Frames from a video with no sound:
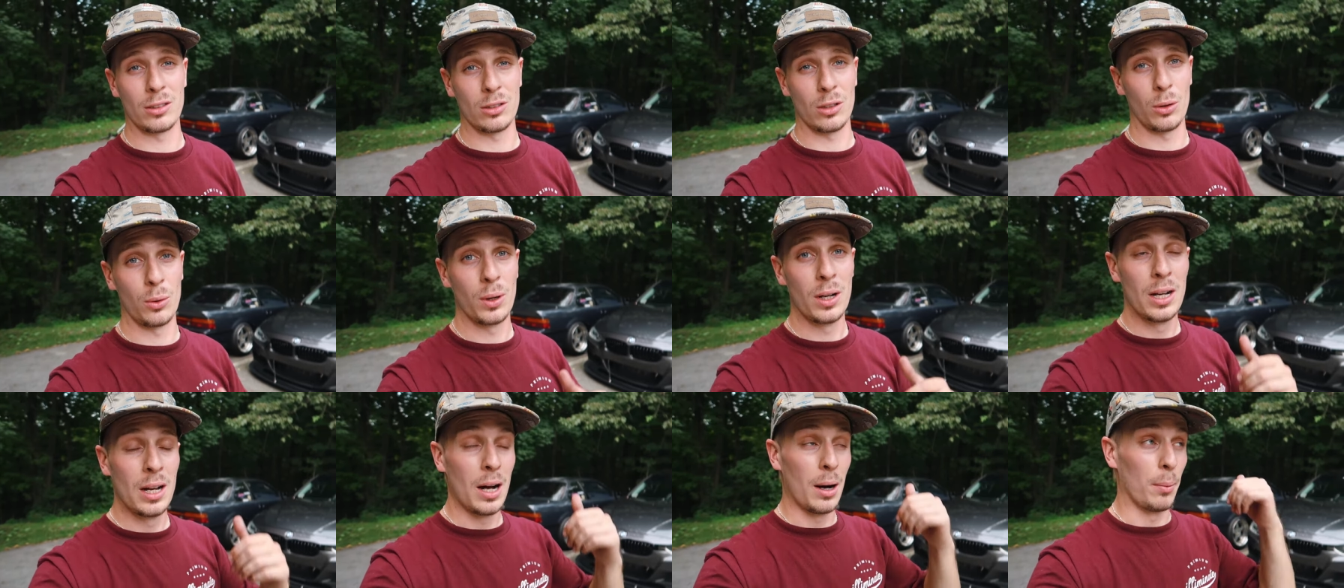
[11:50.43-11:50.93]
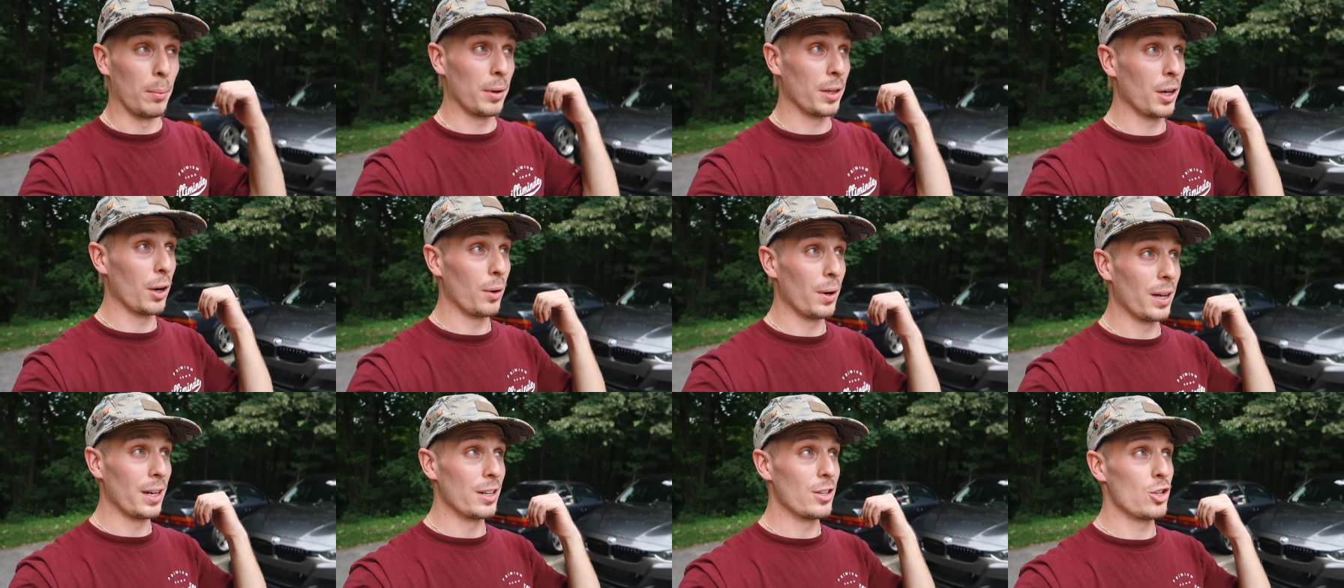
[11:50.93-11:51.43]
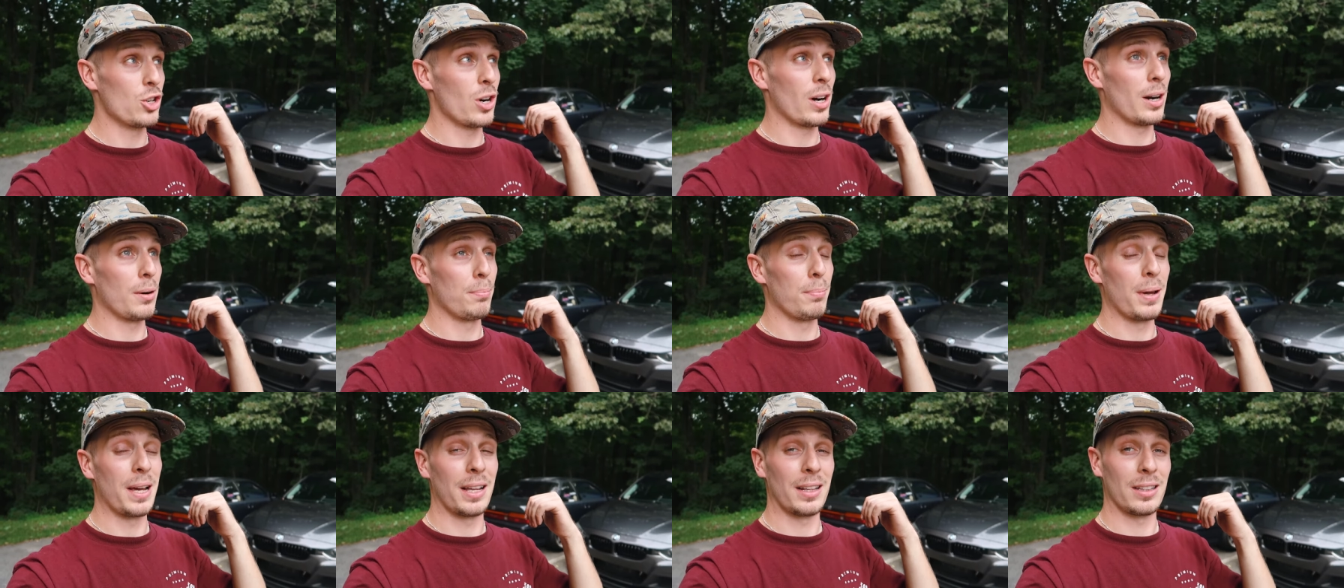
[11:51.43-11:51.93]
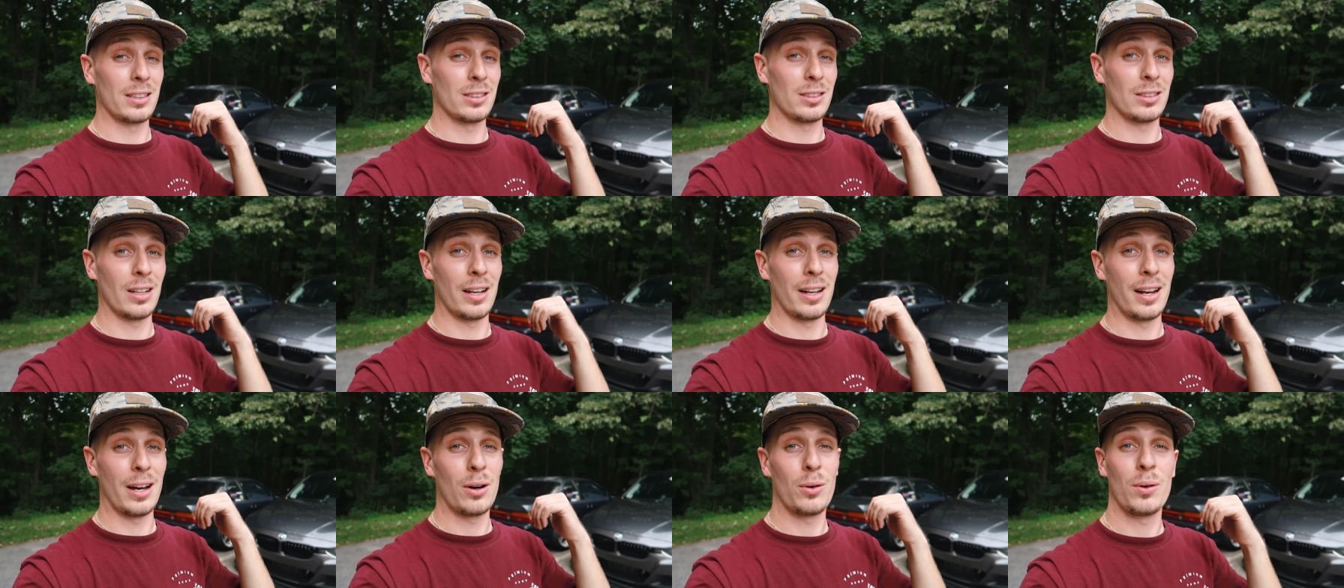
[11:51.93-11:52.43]
So I'm gonna go ahead and try and bang this
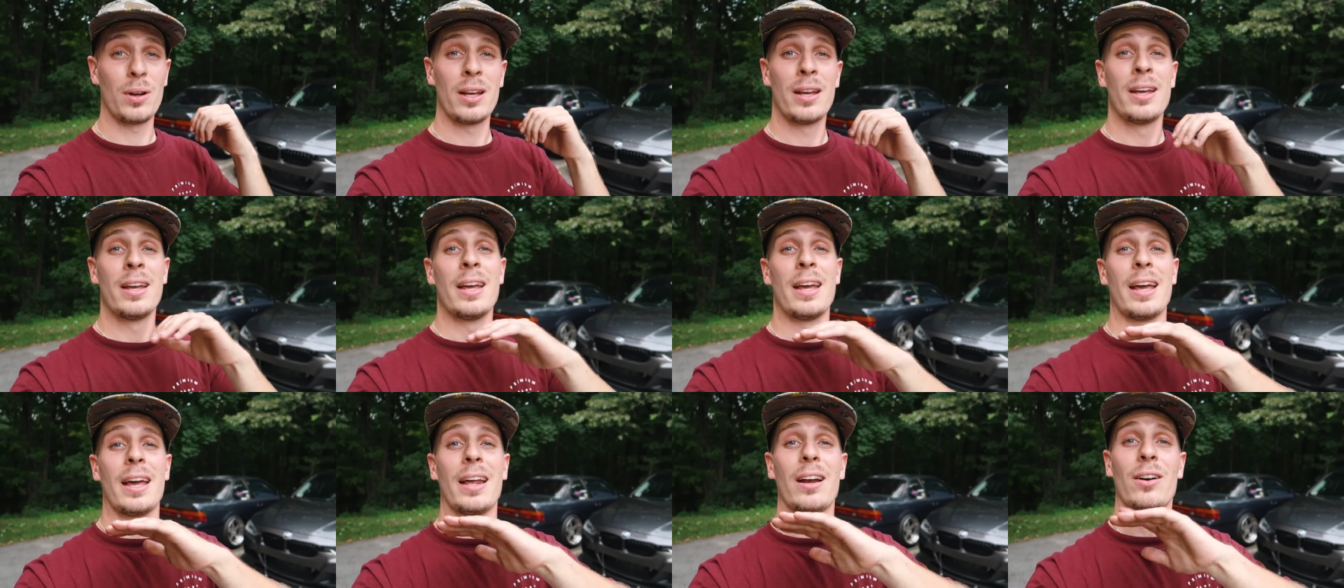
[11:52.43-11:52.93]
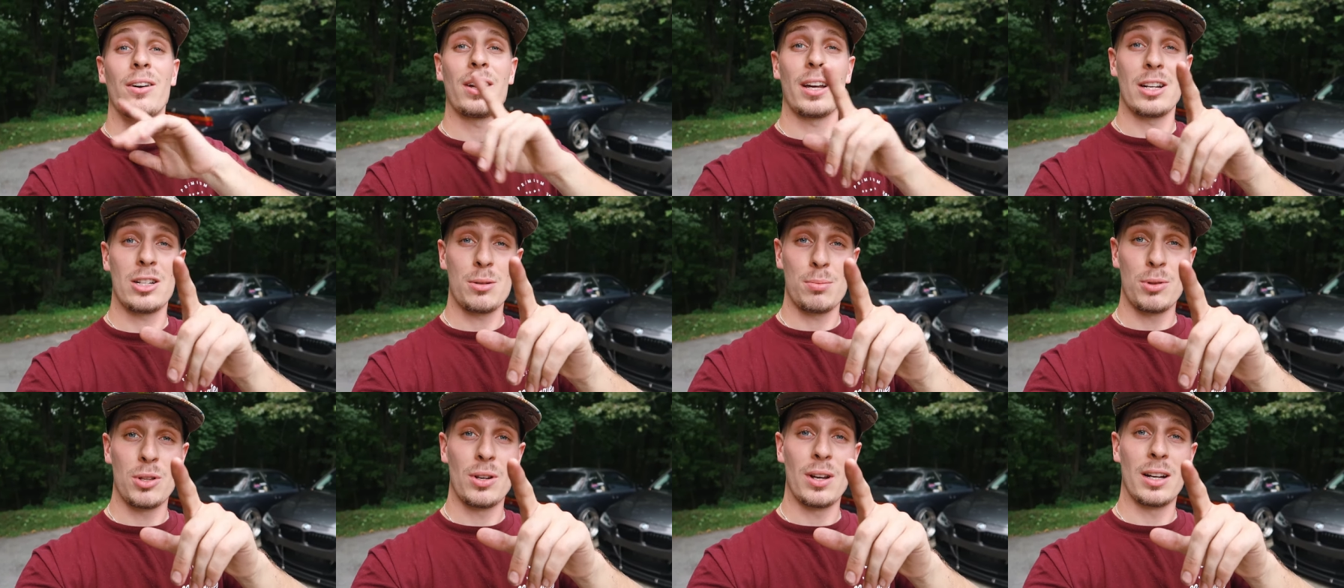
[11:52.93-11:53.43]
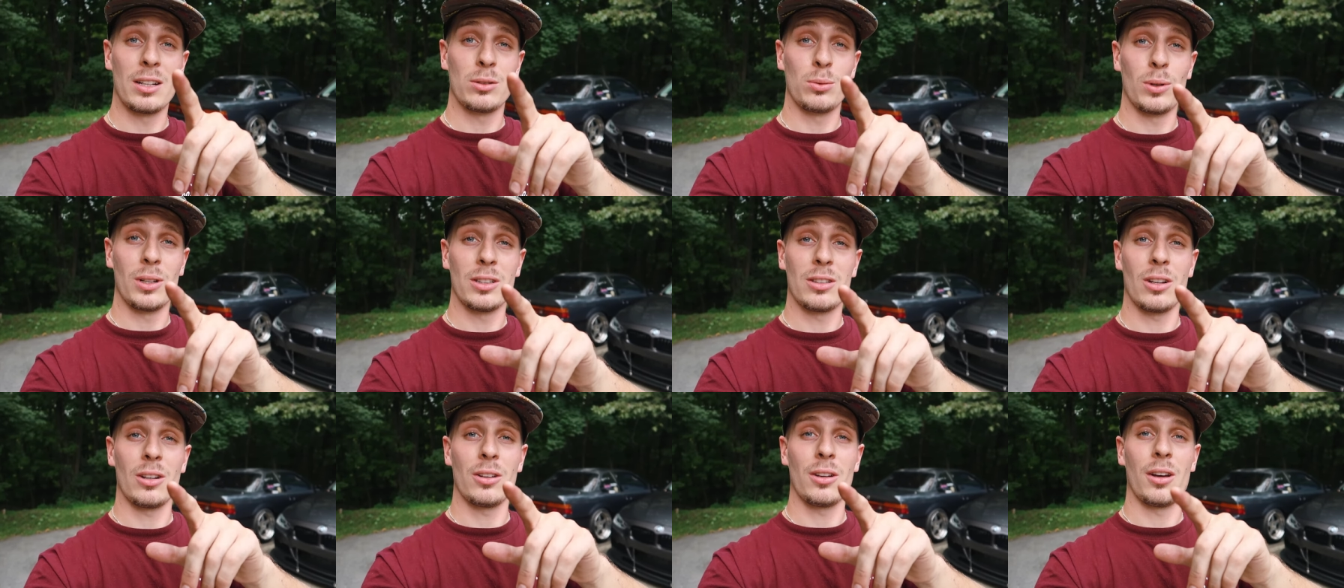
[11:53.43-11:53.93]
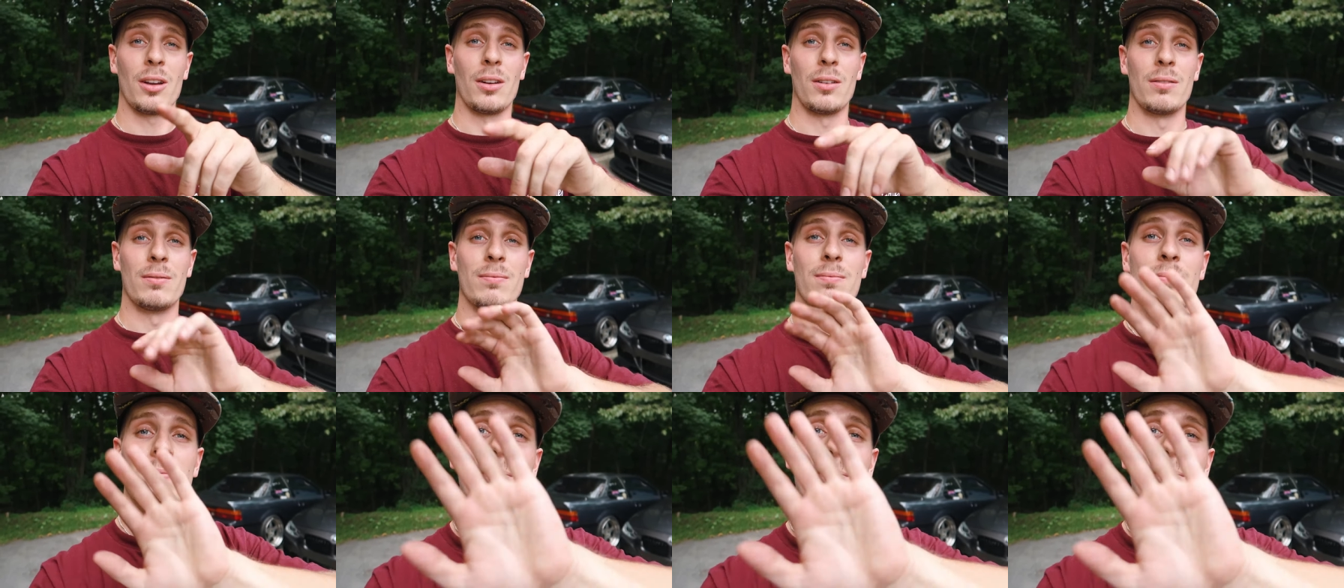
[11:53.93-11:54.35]
side out, and I'll catch up with you guys when it's all done.